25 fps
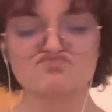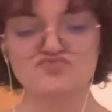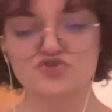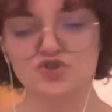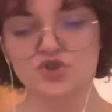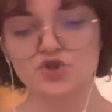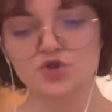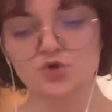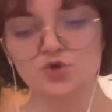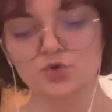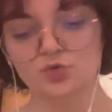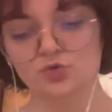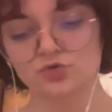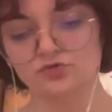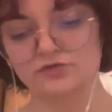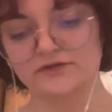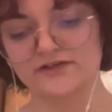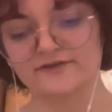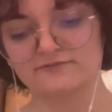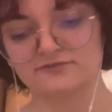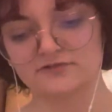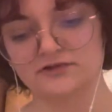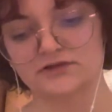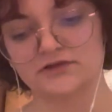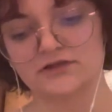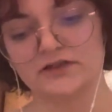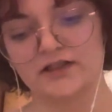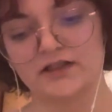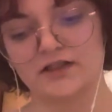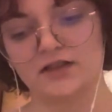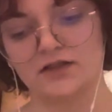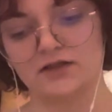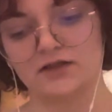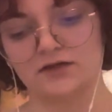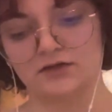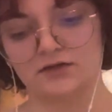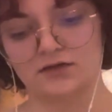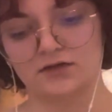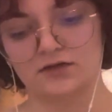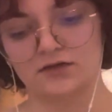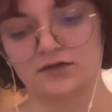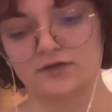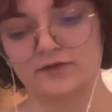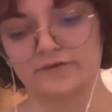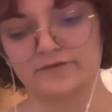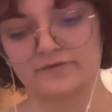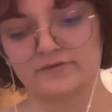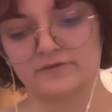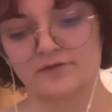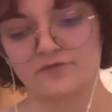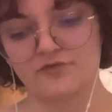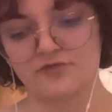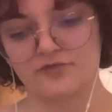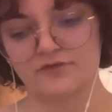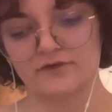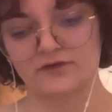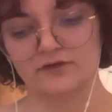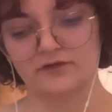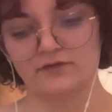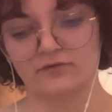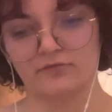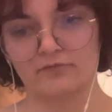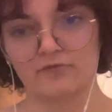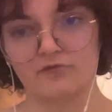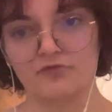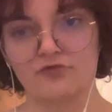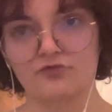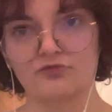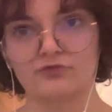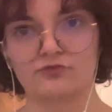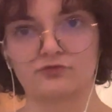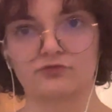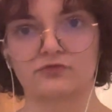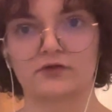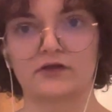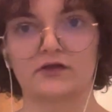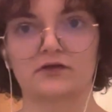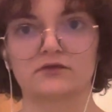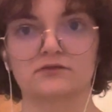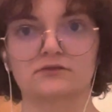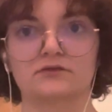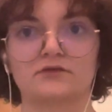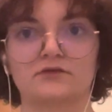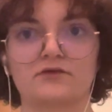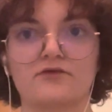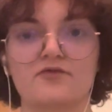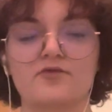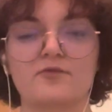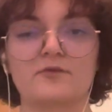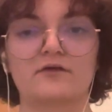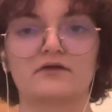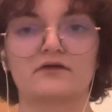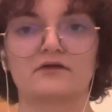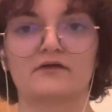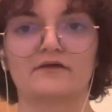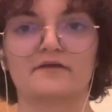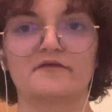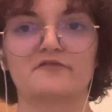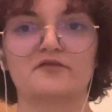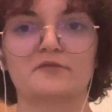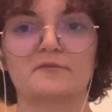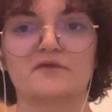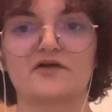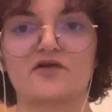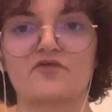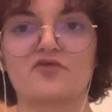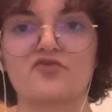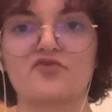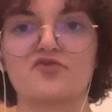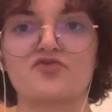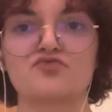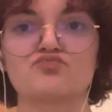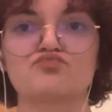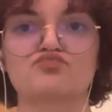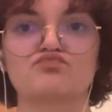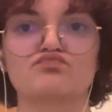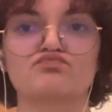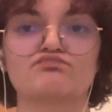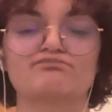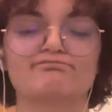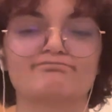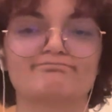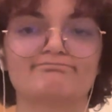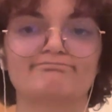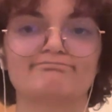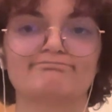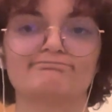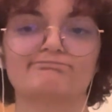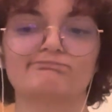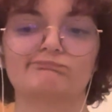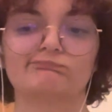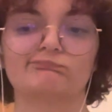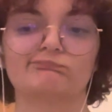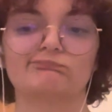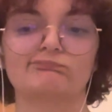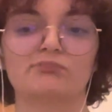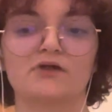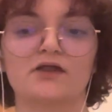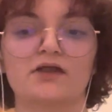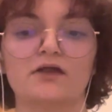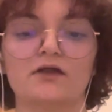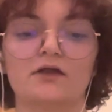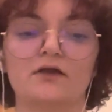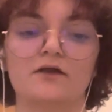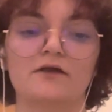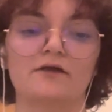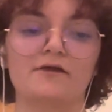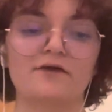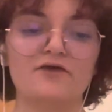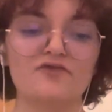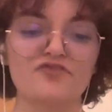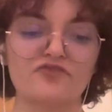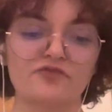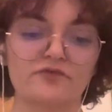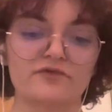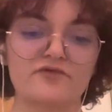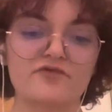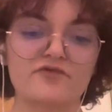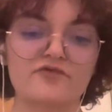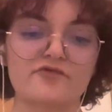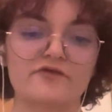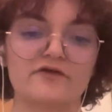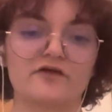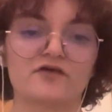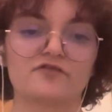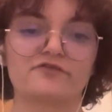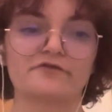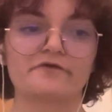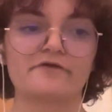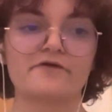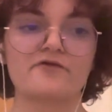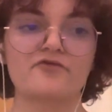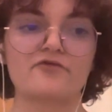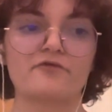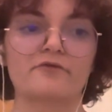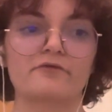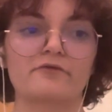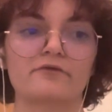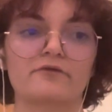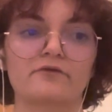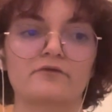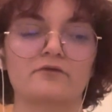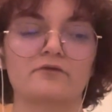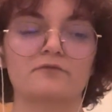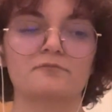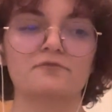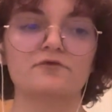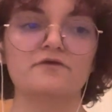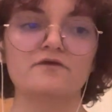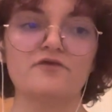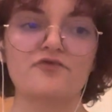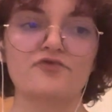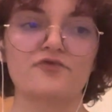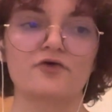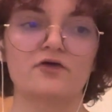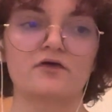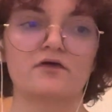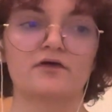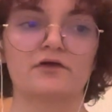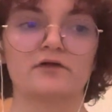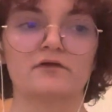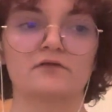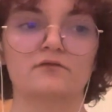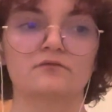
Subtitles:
Cool, nifty gang. I think that's the end of this rant. It's been 11 minutes. Thanks for listening if you listened. I'm really sorry.